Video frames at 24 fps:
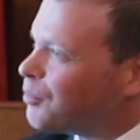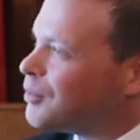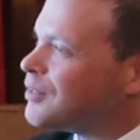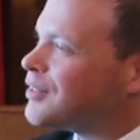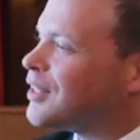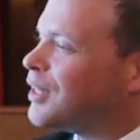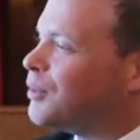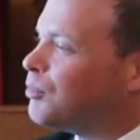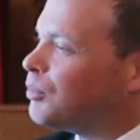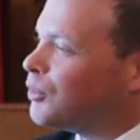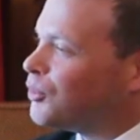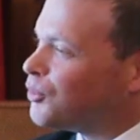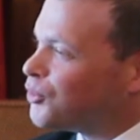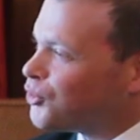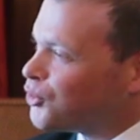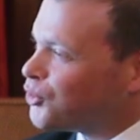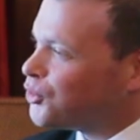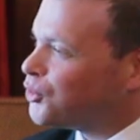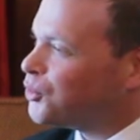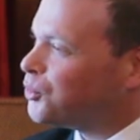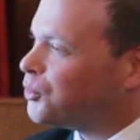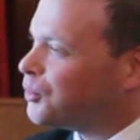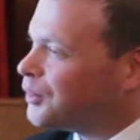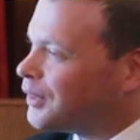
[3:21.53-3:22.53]
was able
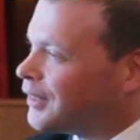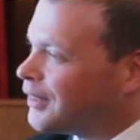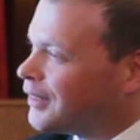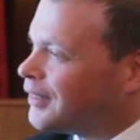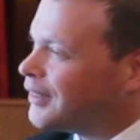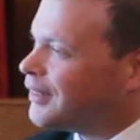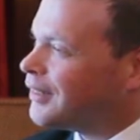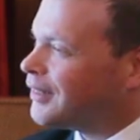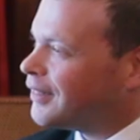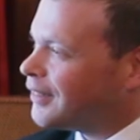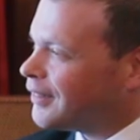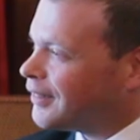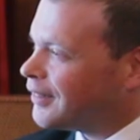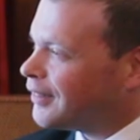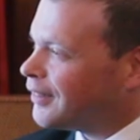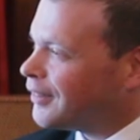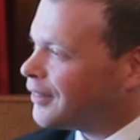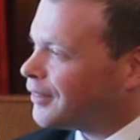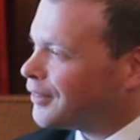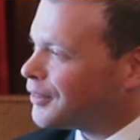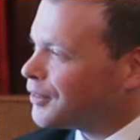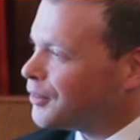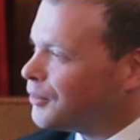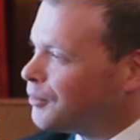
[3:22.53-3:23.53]

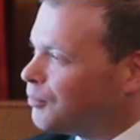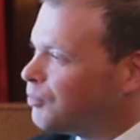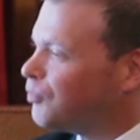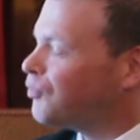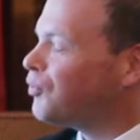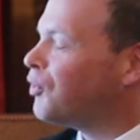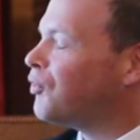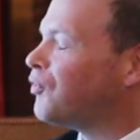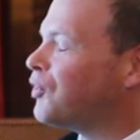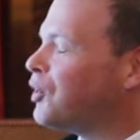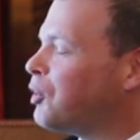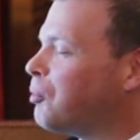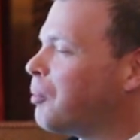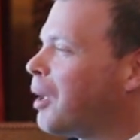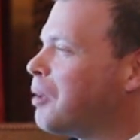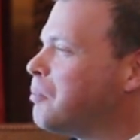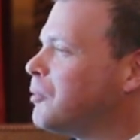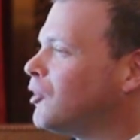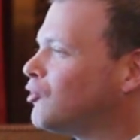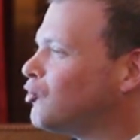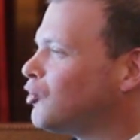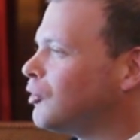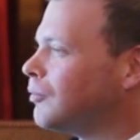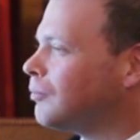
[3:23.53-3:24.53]
to fulfill my
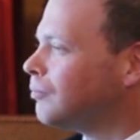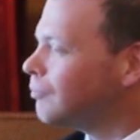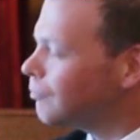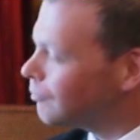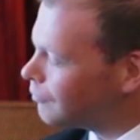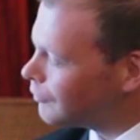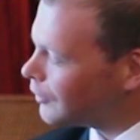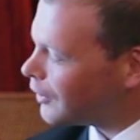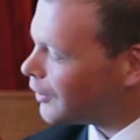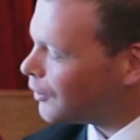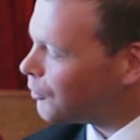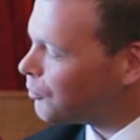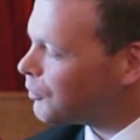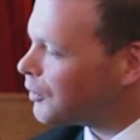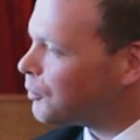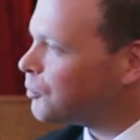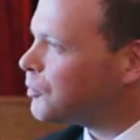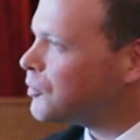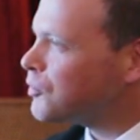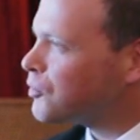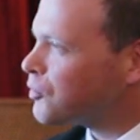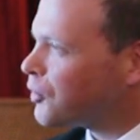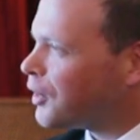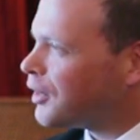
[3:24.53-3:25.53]
mission. And it
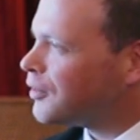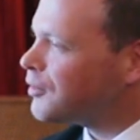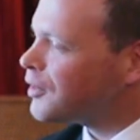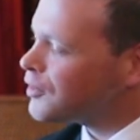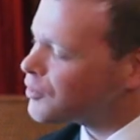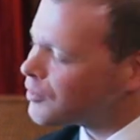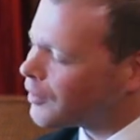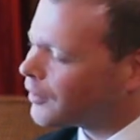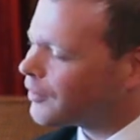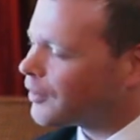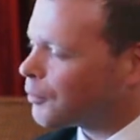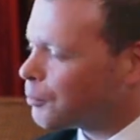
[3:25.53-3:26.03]
was great. That's, I